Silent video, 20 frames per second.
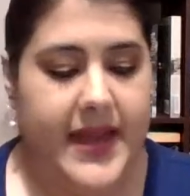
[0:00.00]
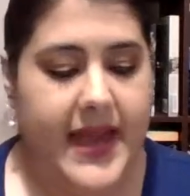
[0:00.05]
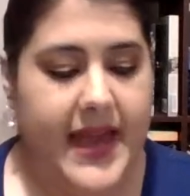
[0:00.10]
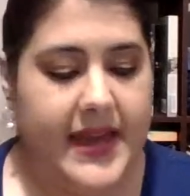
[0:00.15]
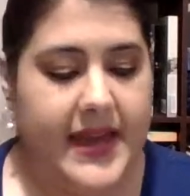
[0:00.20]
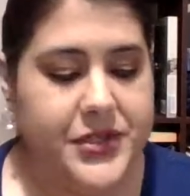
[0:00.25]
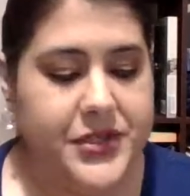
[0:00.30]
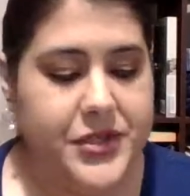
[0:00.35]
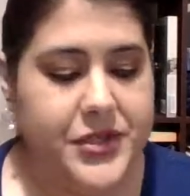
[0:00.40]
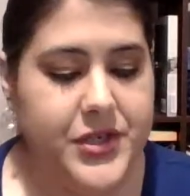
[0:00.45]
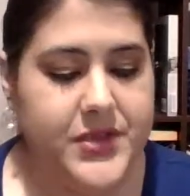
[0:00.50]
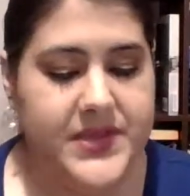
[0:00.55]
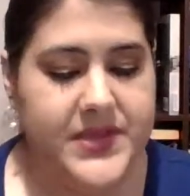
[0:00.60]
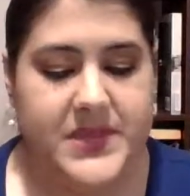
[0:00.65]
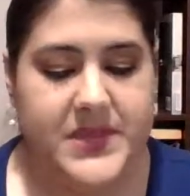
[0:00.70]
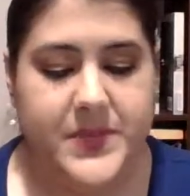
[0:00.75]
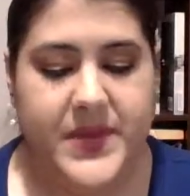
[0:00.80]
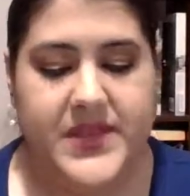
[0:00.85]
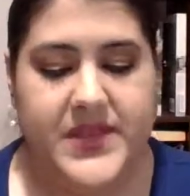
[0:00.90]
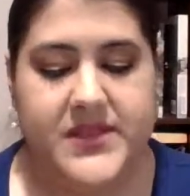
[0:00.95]
And I chose
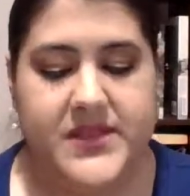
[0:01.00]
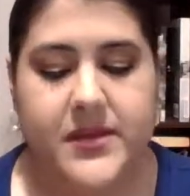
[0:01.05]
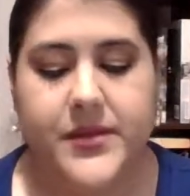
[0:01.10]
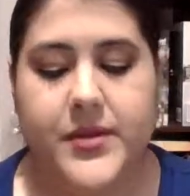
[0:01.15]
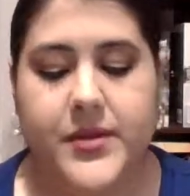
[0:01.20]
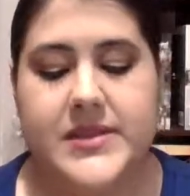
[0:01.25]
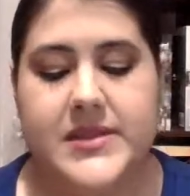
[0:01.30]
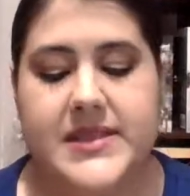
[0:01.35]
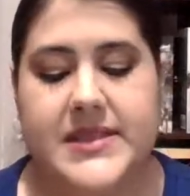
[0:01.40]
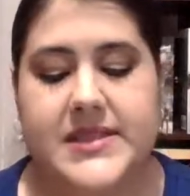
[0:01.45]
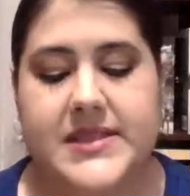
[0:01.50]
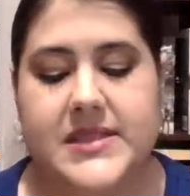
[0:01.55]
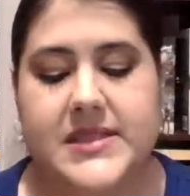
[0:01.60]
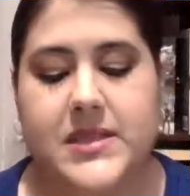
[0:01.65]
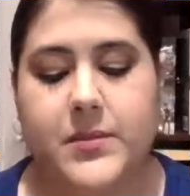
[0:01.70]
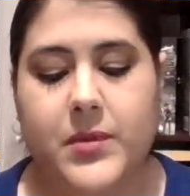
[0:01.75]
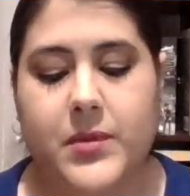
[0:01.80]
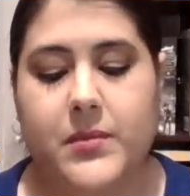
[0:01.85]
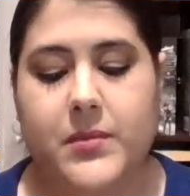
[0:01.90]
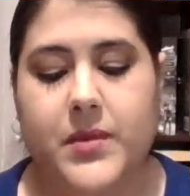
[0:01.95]
this because although it says
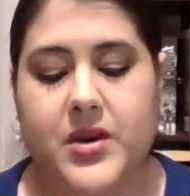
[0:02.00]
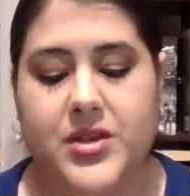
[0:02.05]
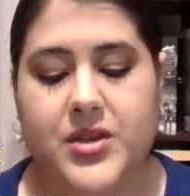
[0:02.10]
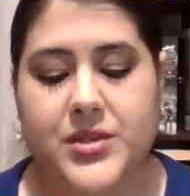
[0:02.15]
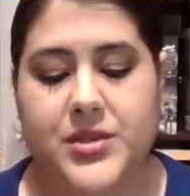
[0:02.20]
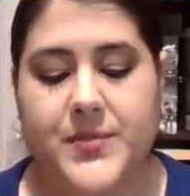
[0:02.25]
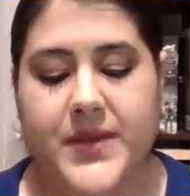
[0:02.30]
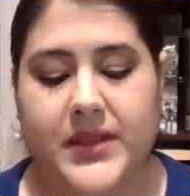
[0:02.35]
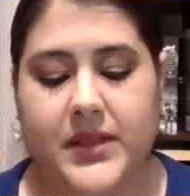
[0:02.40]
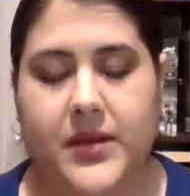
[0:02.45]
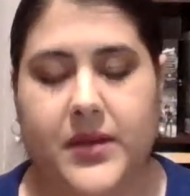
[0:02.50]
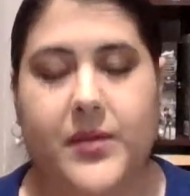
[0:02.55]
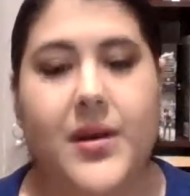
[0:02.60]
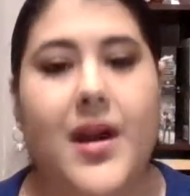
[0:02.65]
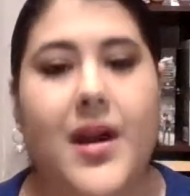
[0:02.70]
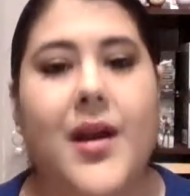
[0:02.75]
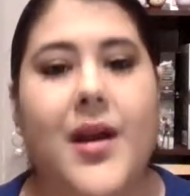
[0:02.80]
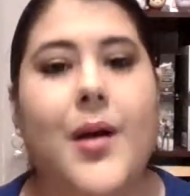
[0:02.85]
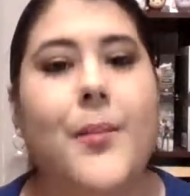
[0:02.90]
summer marshmallow,